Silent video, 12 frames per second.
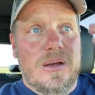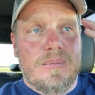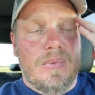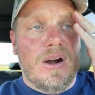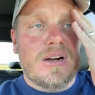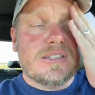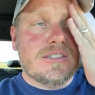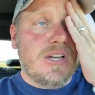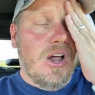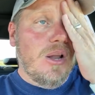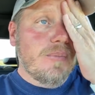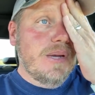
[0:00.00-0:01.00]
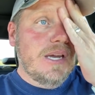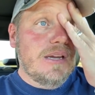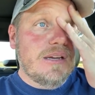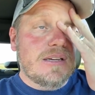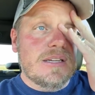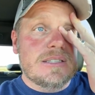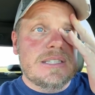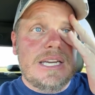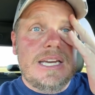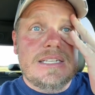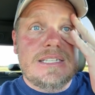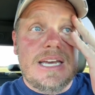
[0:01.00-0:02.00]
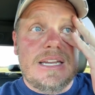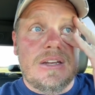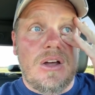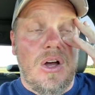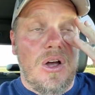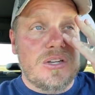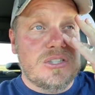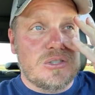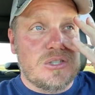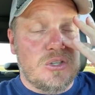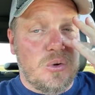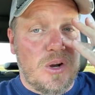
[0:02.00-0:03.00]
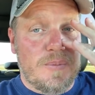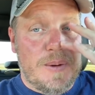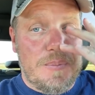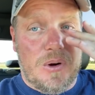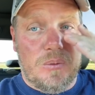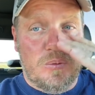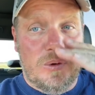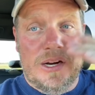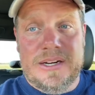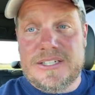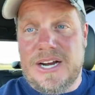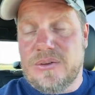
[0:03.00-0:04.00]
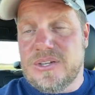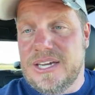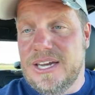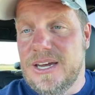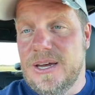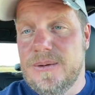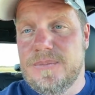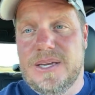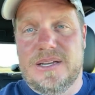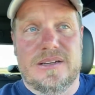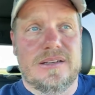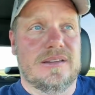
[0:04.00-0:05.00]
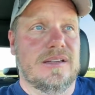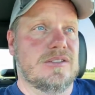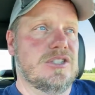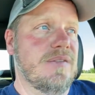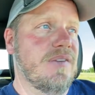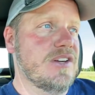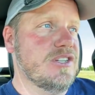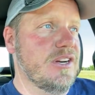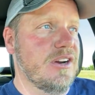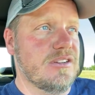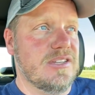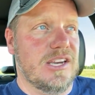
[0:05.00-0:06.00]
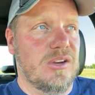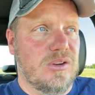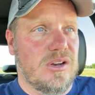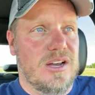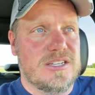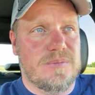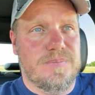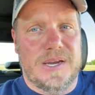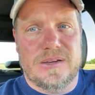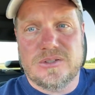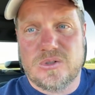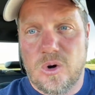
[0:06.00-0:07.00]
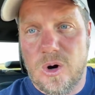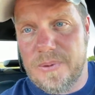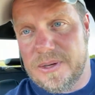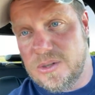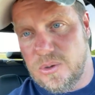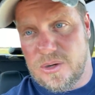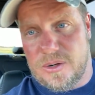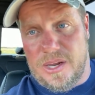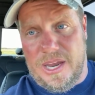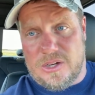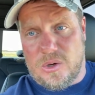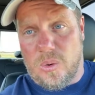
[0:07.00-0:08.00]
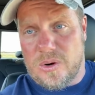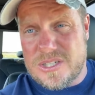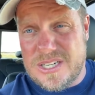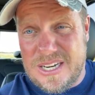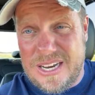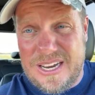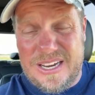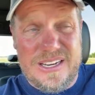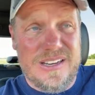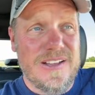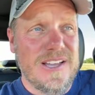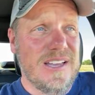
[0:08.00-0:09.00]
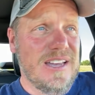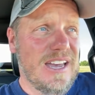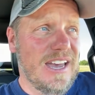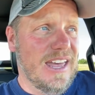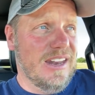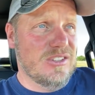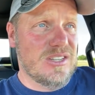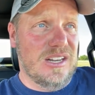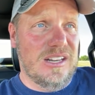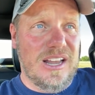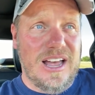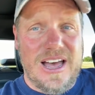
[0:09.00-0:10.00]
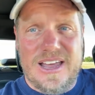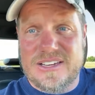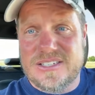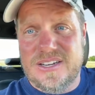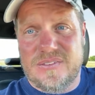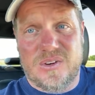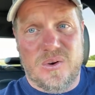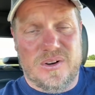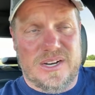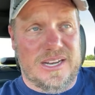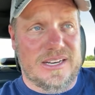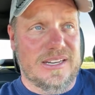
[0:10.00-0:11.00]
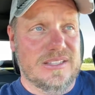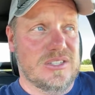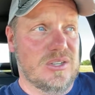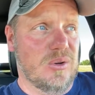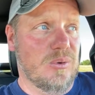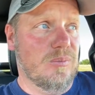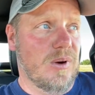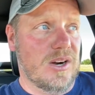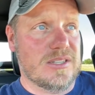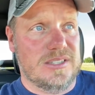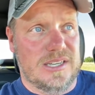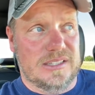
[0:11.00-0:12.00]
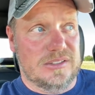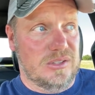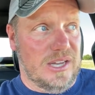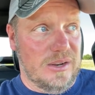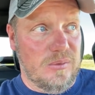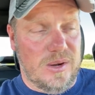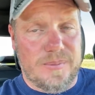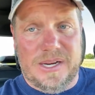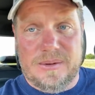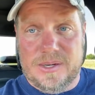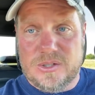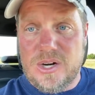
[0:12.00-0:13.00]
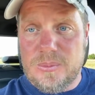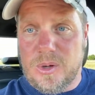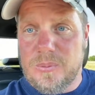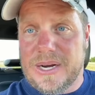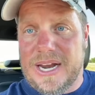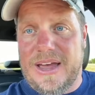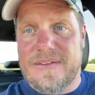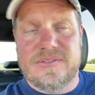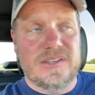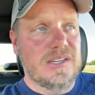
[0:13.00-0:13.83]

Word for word: Mark's calling me because he's getting all sorts of Toyota people are reached out to him, and the chief engineer is like, "You caused a big storm at Toyota headquarters today." And there's a lot of stuff going on. And so Mark's like, I didn't want to be in any trouble, but I have